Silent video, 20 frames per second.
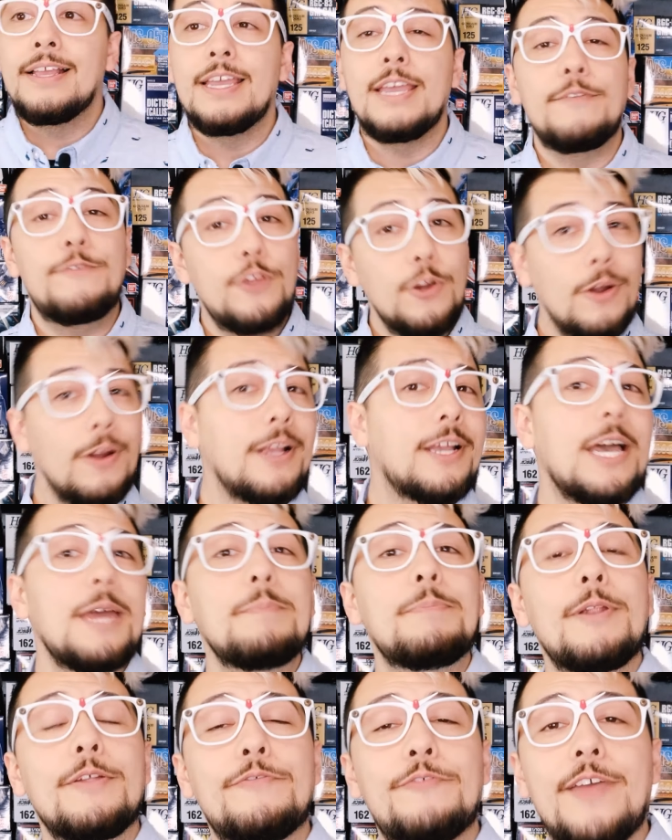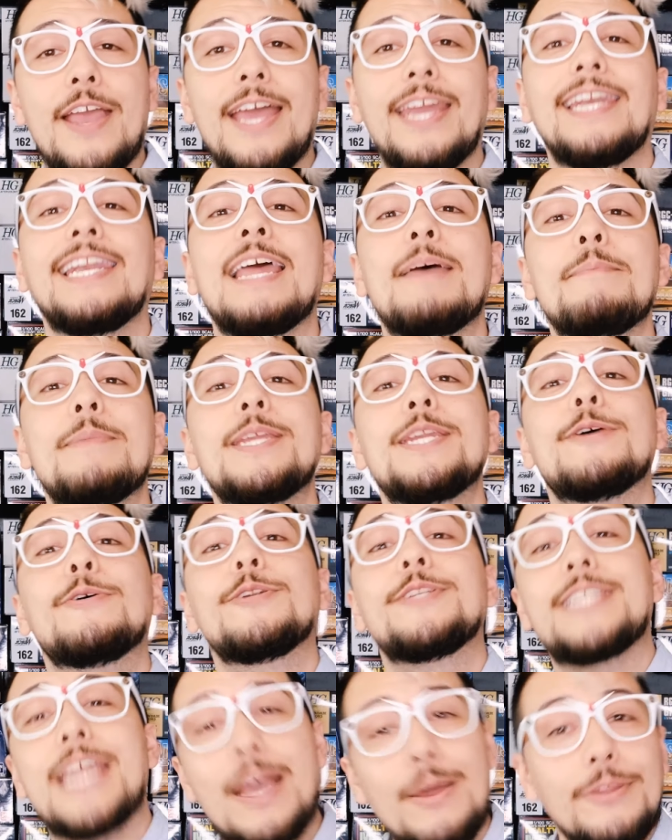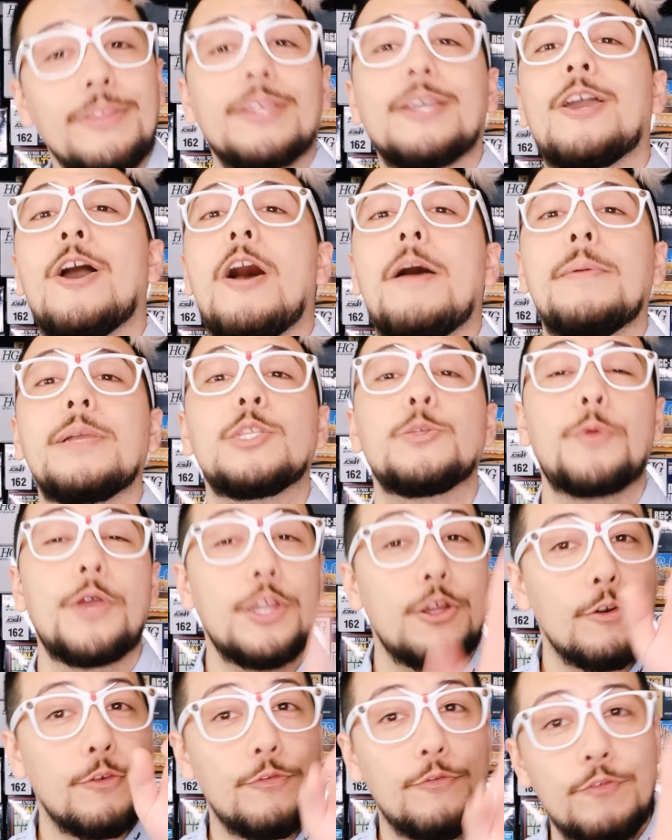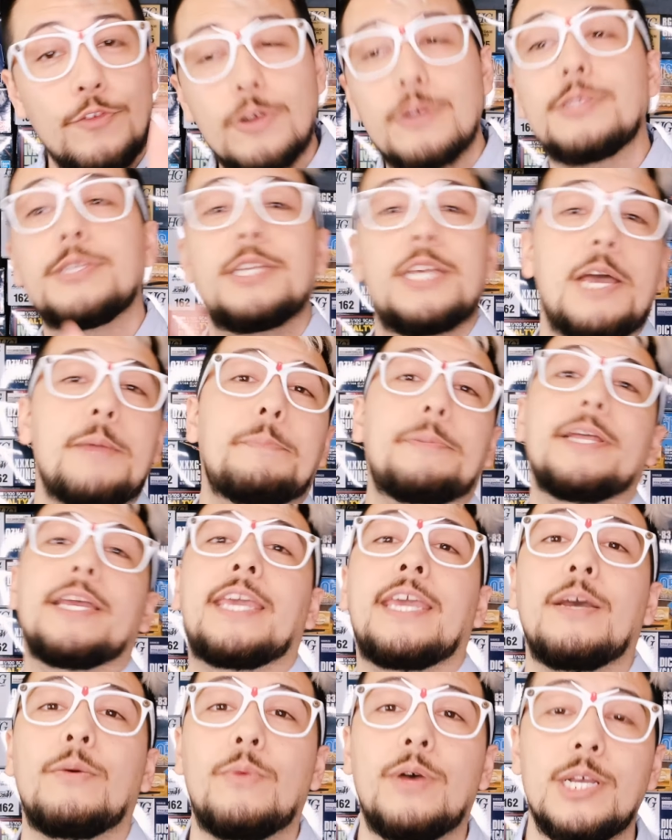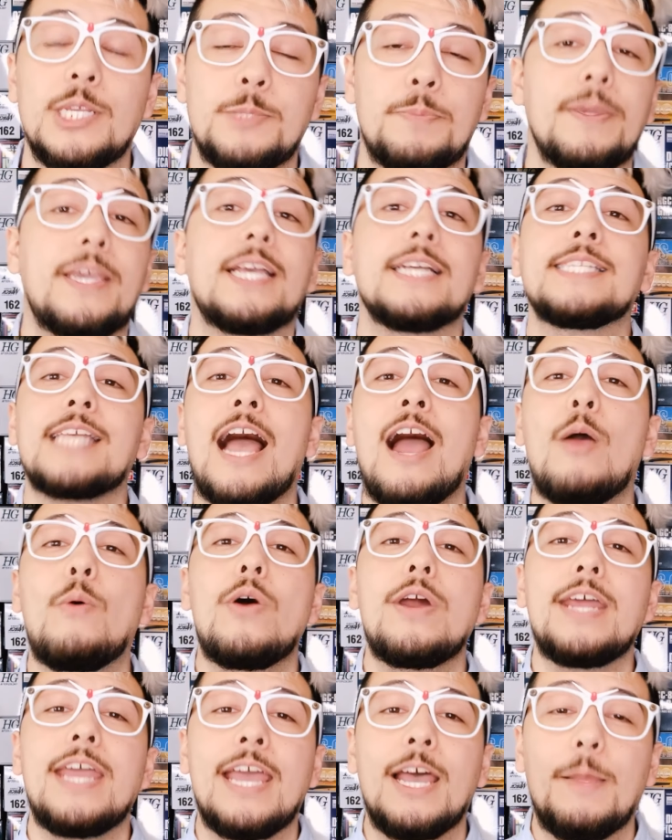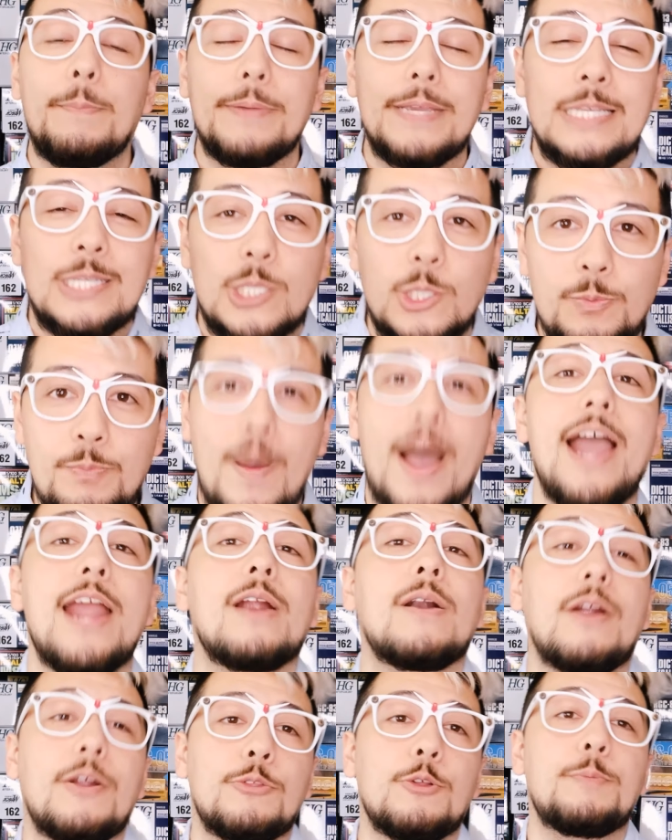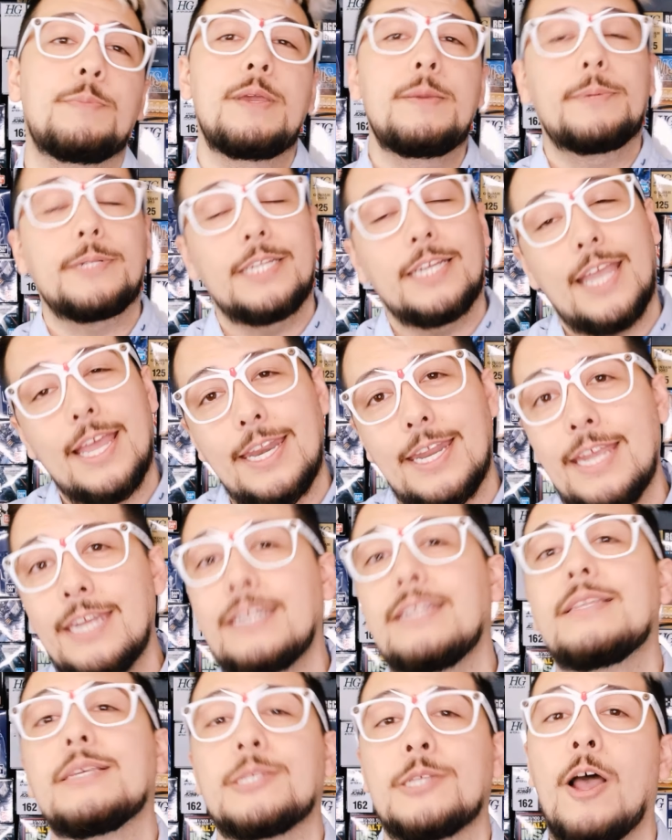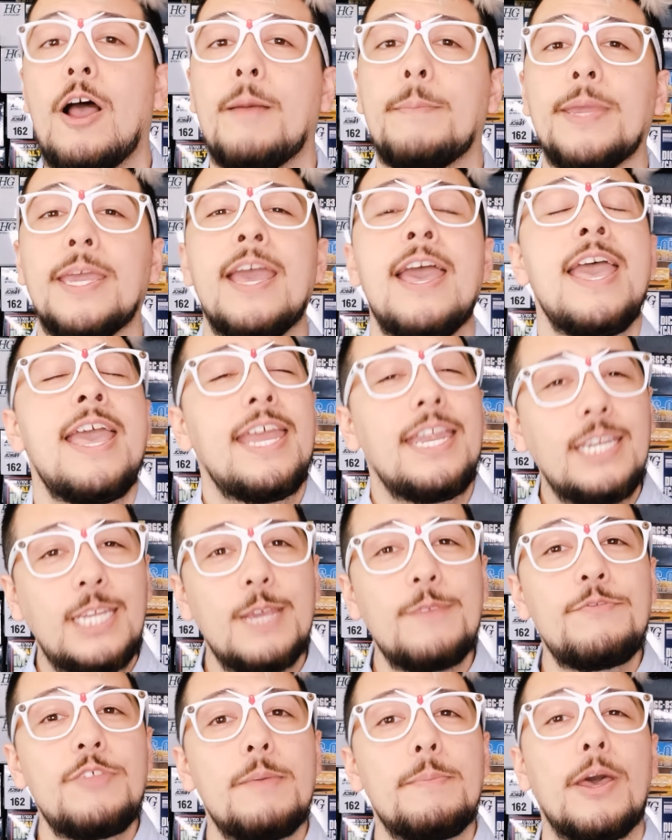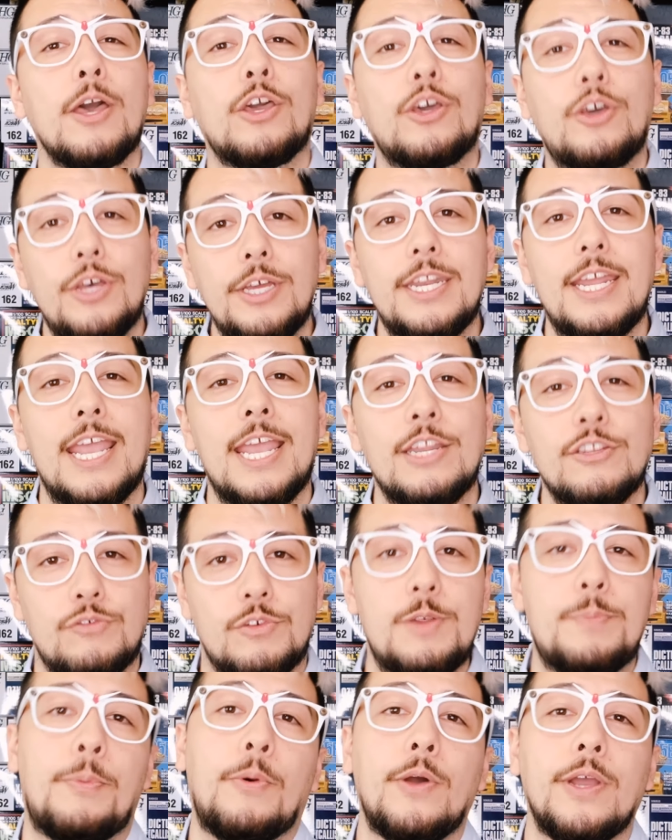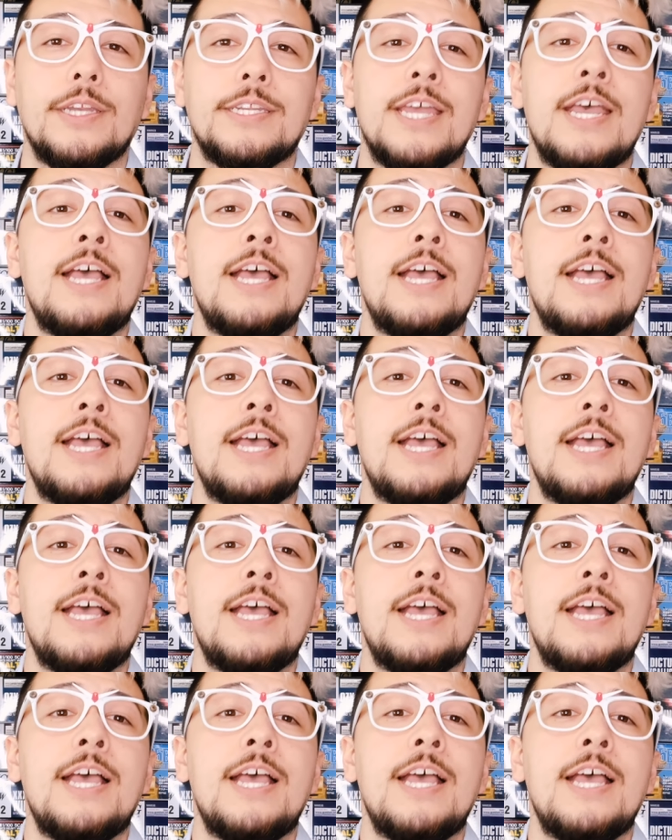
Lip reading: If you're a Gunpla fan, let me know down in the comments what your first Gunpla kit was, because I want to help inspire other people to get into this hobby and give them a good entry point